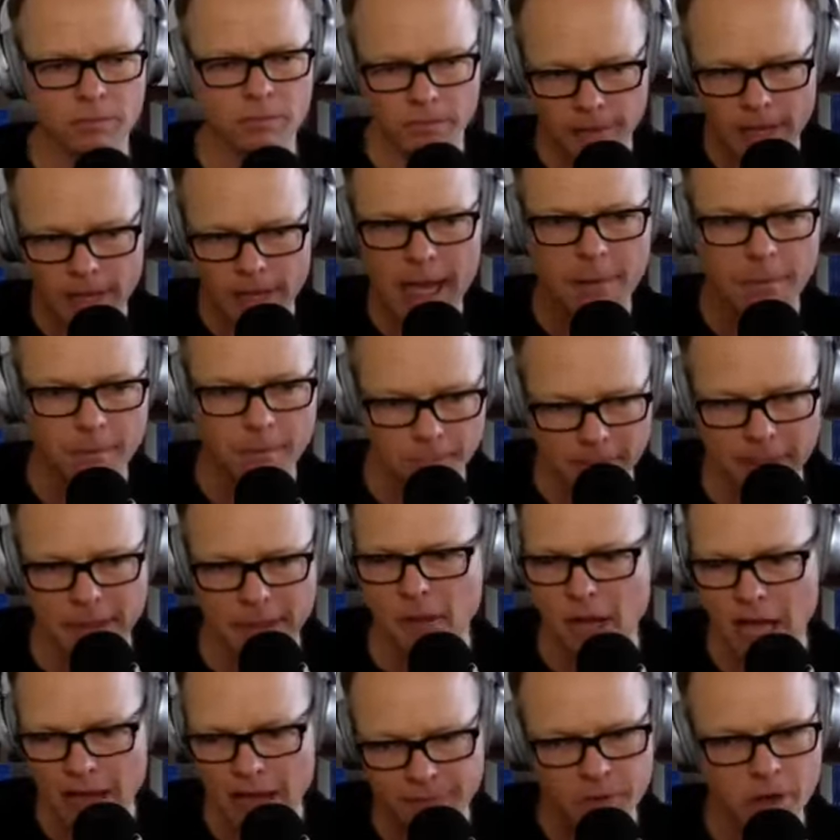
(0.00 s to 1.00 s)
yeah, big
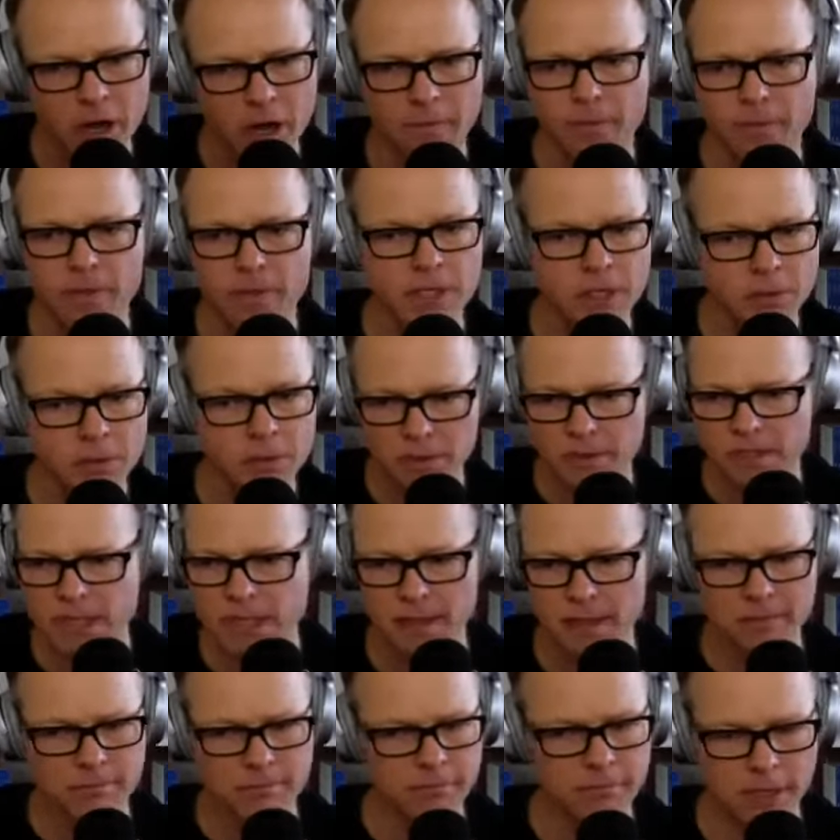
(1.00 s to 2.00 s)
live conferences where
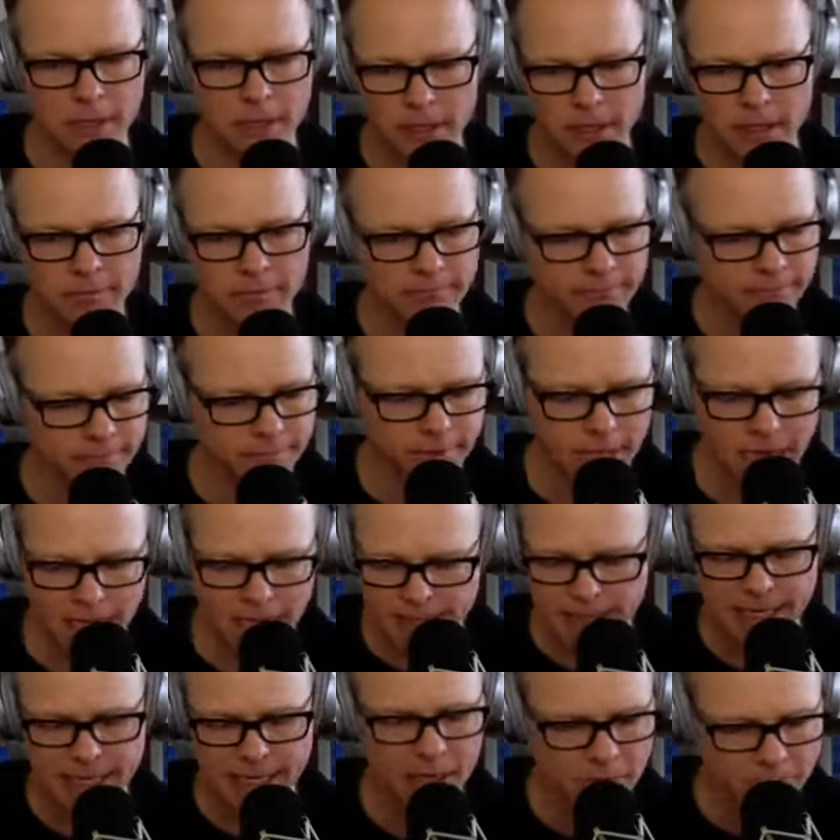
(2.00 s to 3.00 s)
tech yep. uh, guys
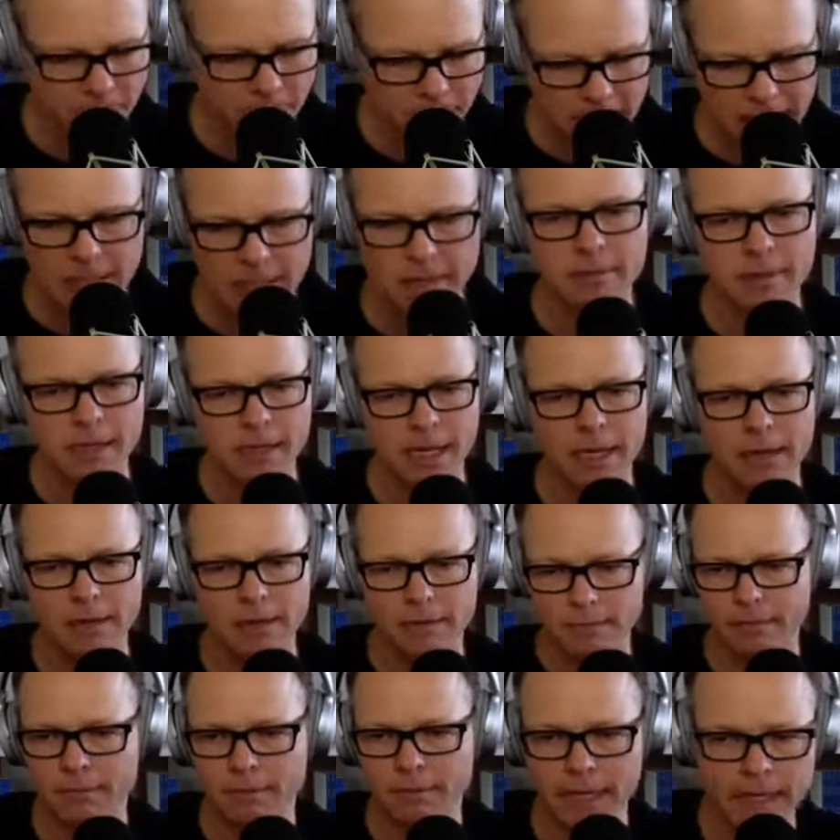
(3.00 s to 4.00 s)
and gals meet,
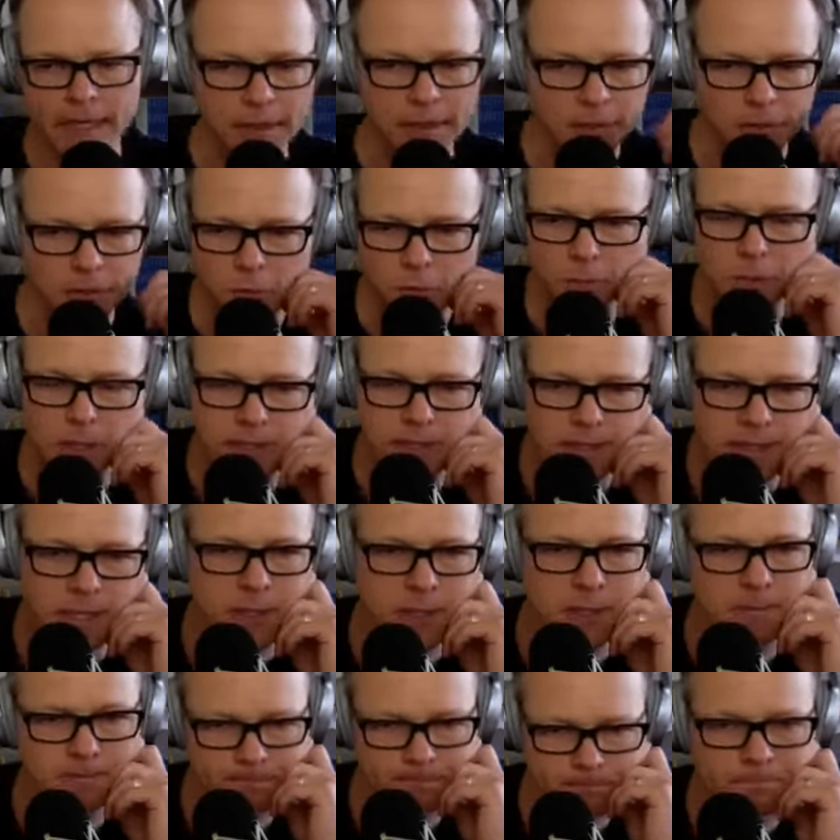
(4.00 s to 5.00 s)
and and he'll do a
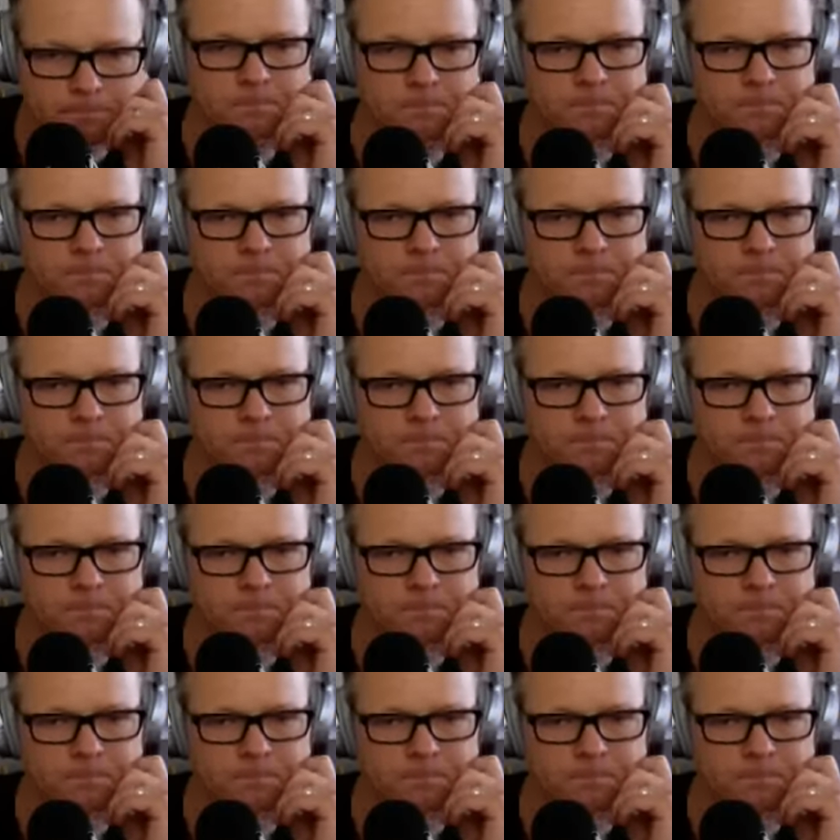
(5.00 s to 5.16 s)
presentation.